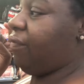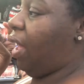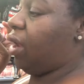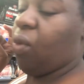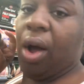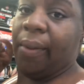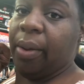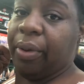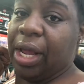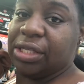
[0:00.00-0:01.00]
value. Walmart
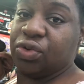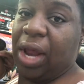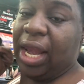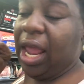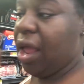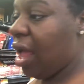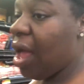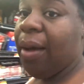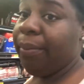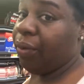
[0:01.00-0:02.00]
brand, two ninety-eight.
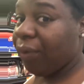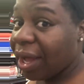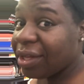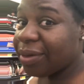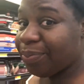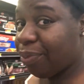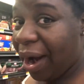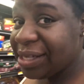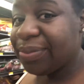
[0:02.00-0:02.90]
But regular price